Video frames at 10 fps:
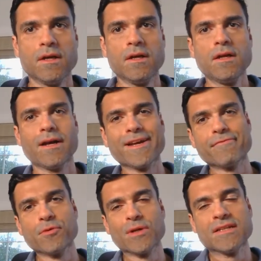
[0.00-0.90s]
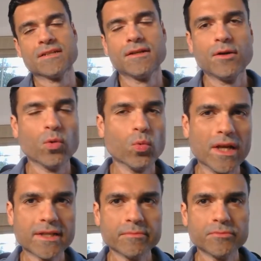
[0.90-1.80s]
Hi everyone,
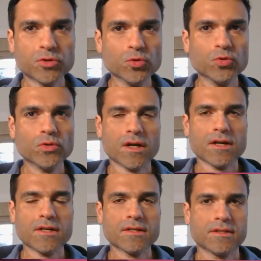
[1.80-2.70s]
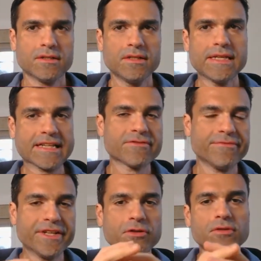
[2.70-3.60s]
welcome to our next
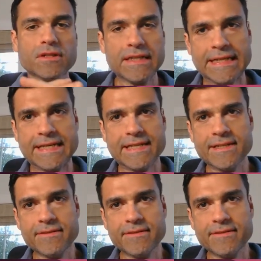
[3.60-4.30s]
video in